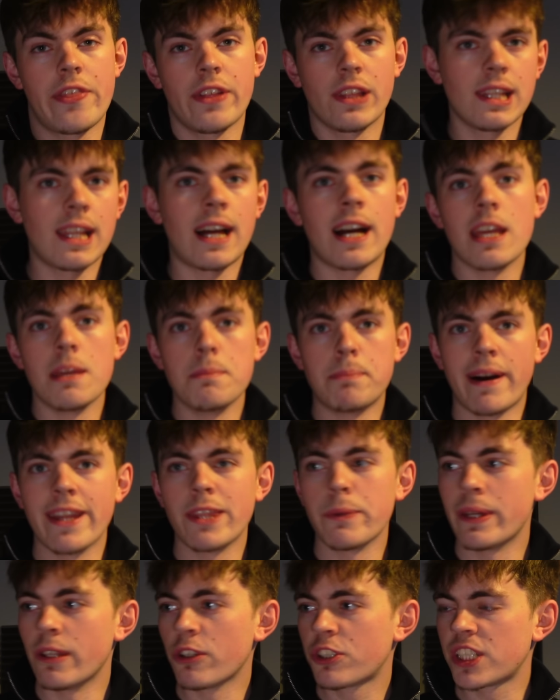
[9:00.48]
The light, by
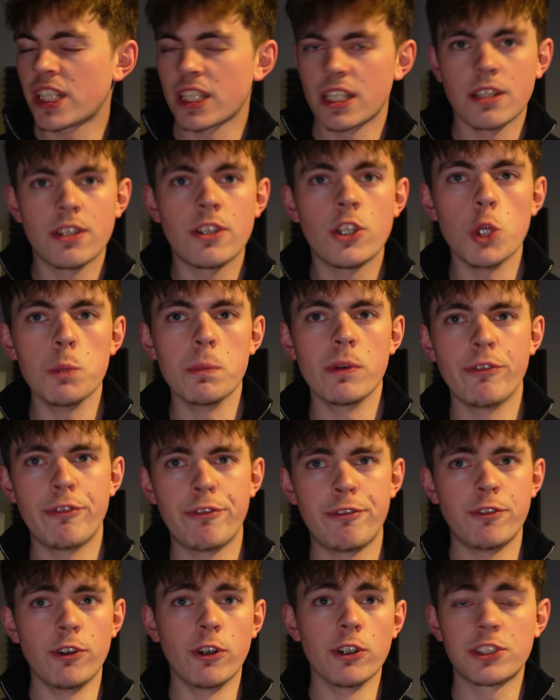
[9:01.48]
the way, it looks like a human
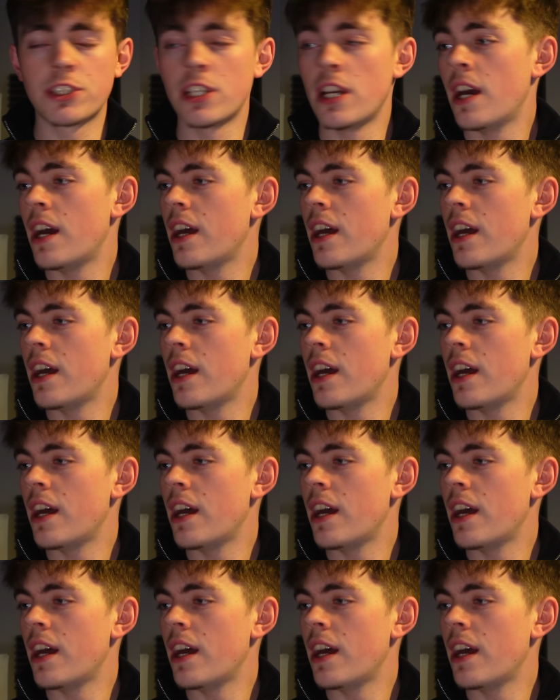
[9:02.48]
foot.